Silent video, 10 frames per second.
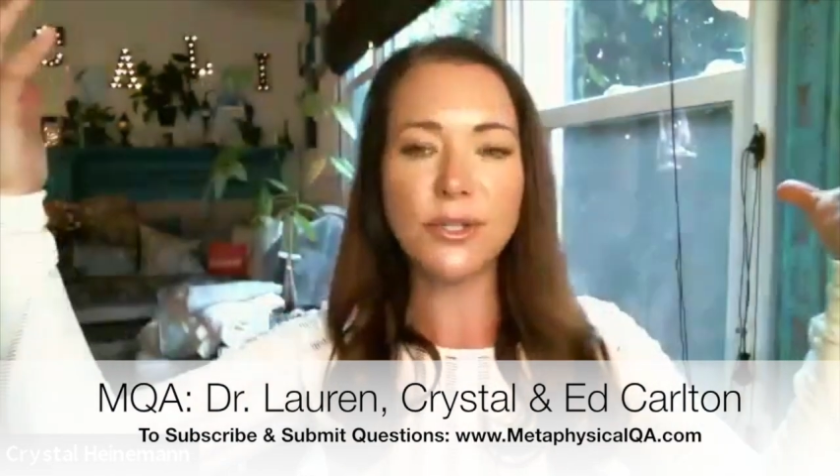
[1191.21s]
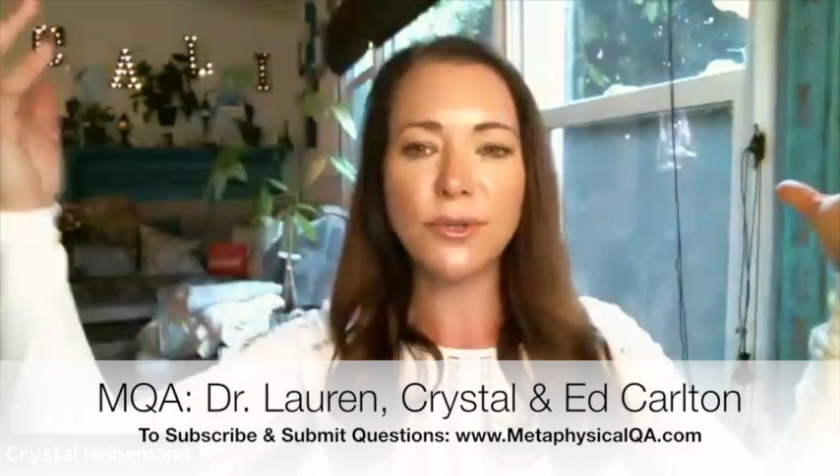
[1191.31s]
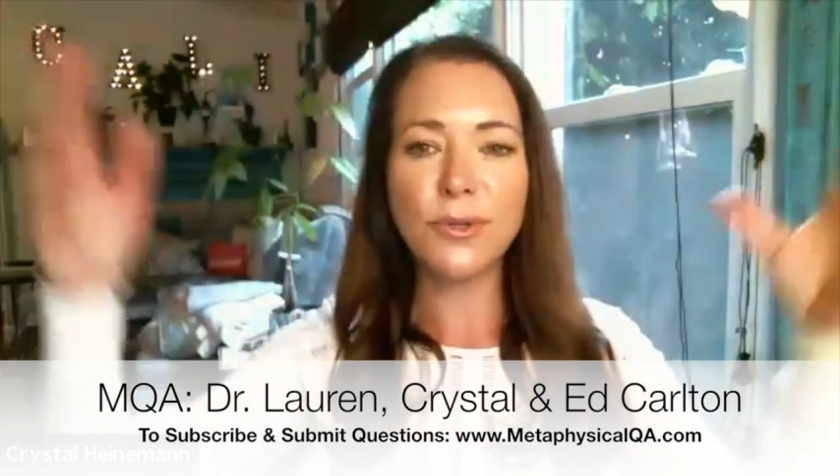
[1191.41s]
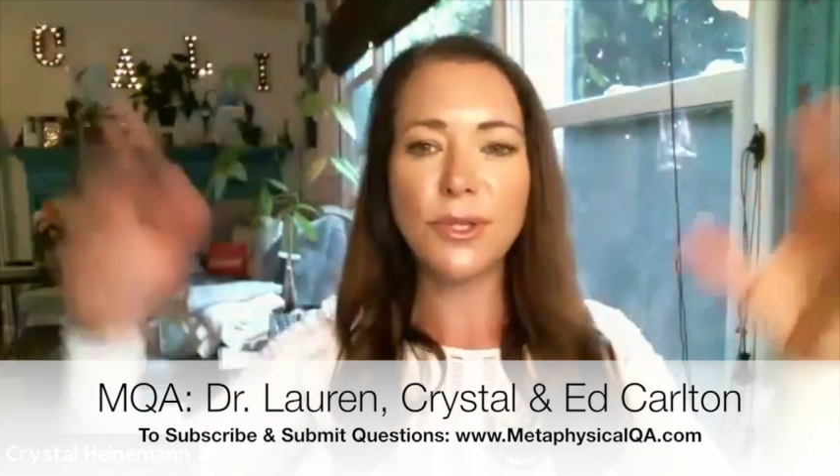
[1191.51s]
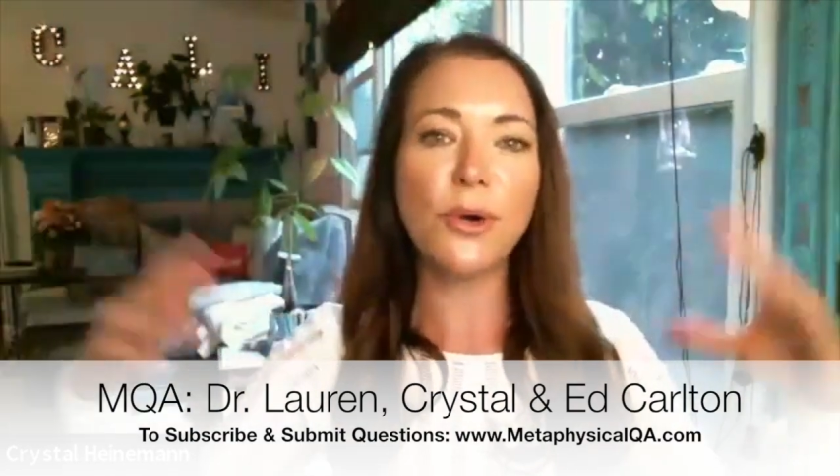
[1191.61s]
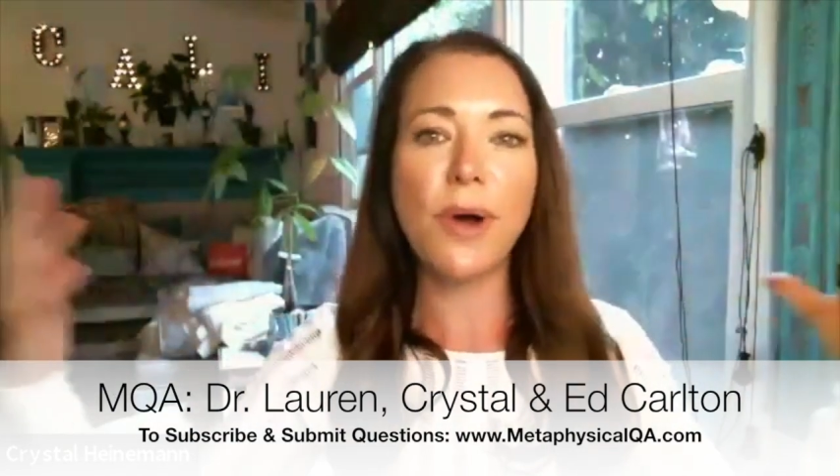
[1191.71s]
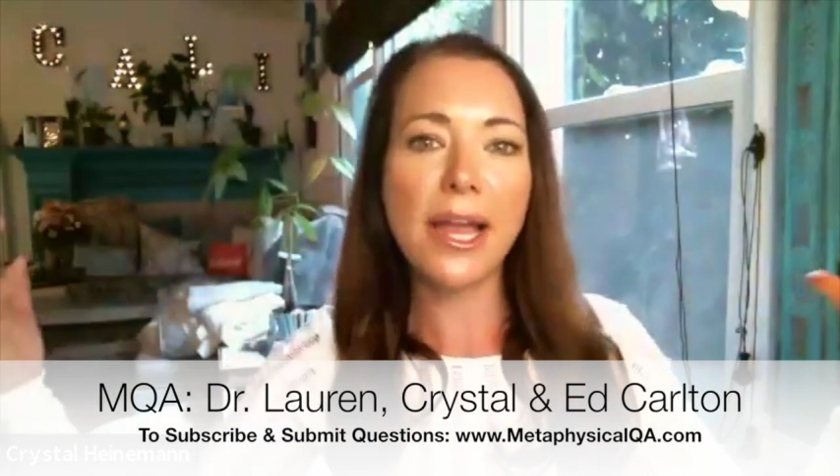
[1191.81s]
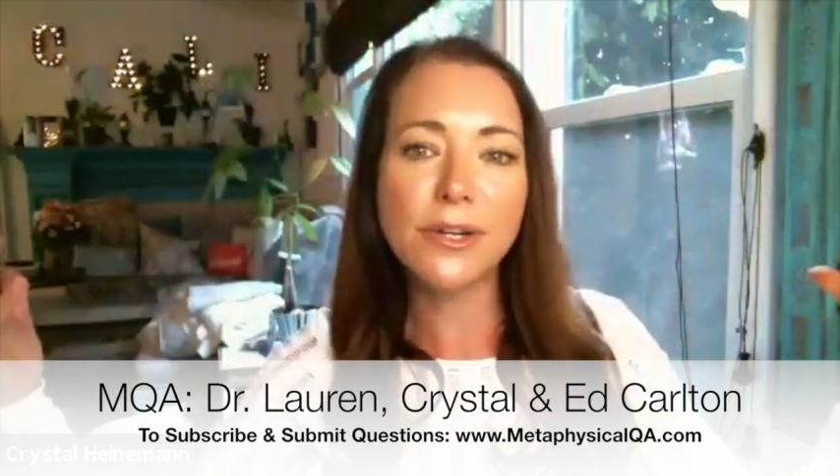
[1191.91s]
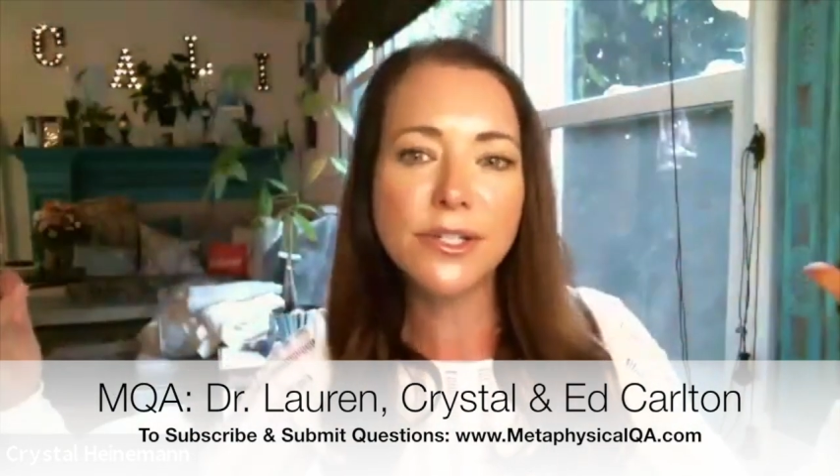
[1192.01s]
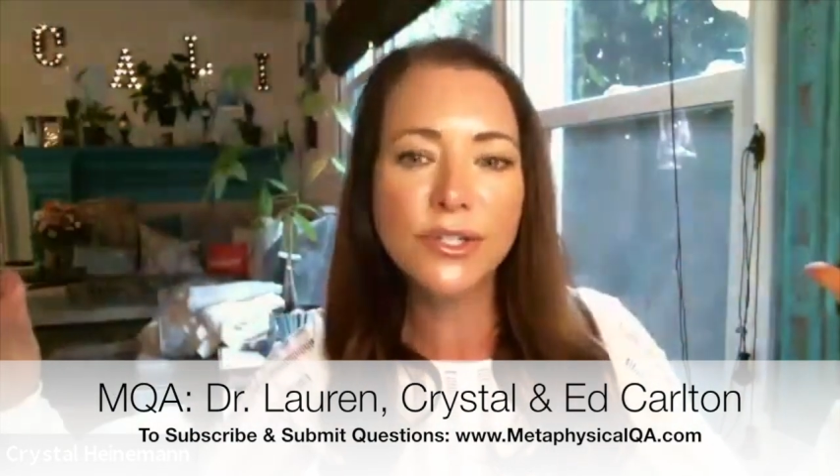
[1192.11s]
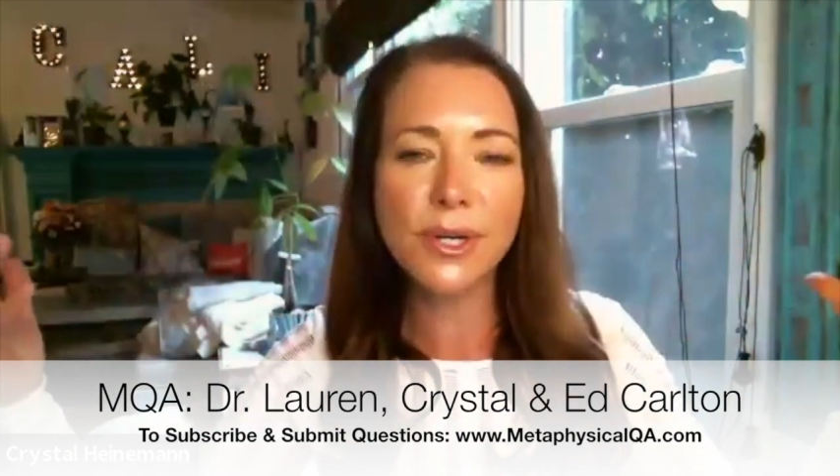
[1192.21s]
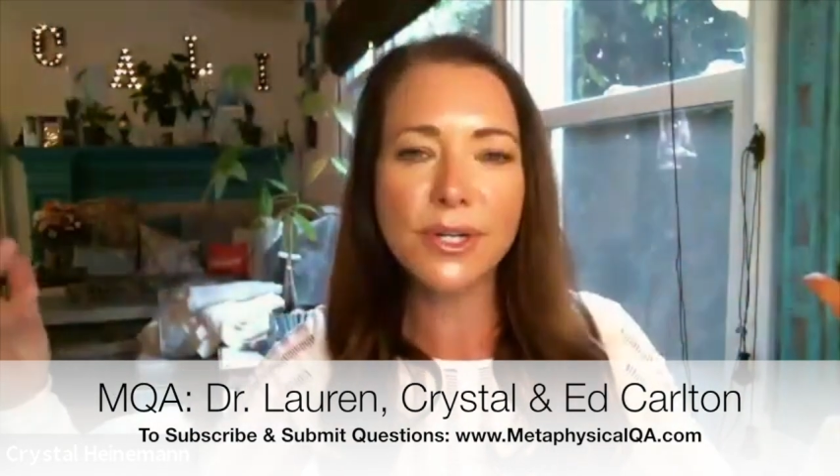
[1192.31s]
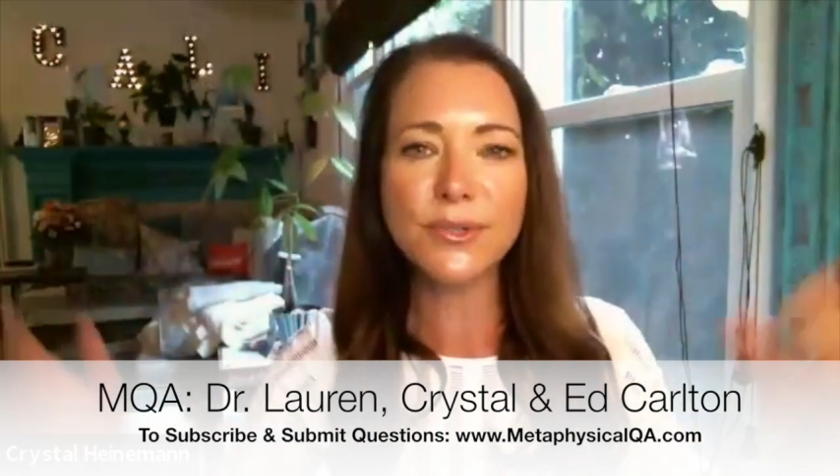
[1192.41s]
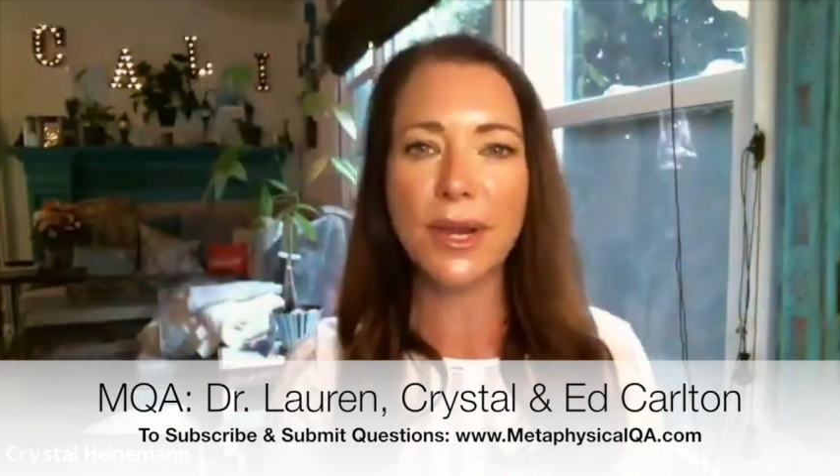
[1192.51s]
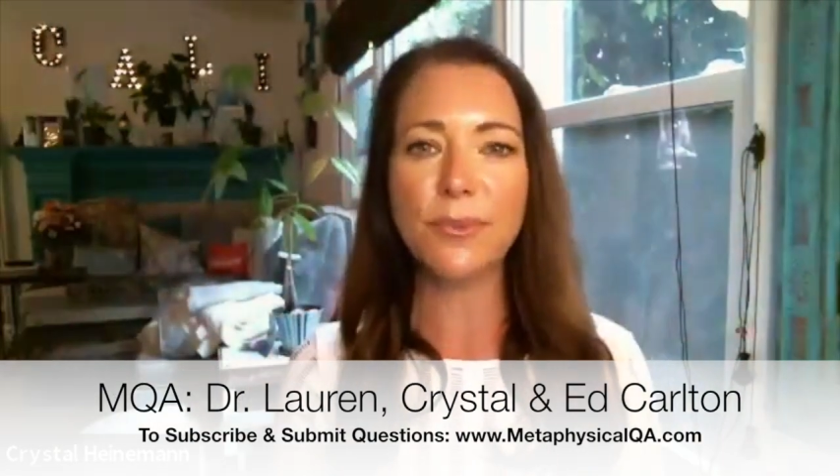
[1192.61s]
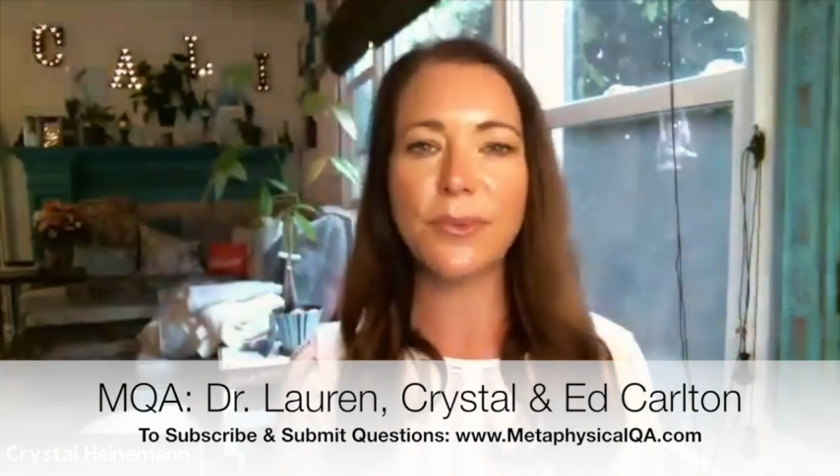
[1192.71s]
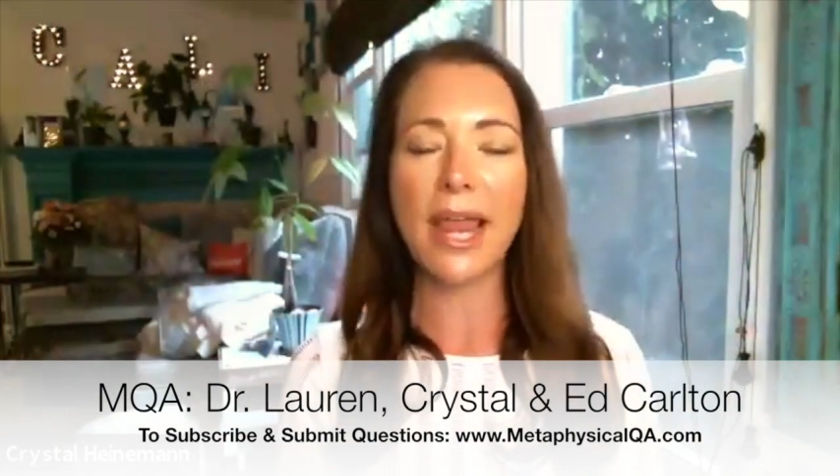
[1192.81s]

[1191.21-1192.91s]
you know, higher source, right?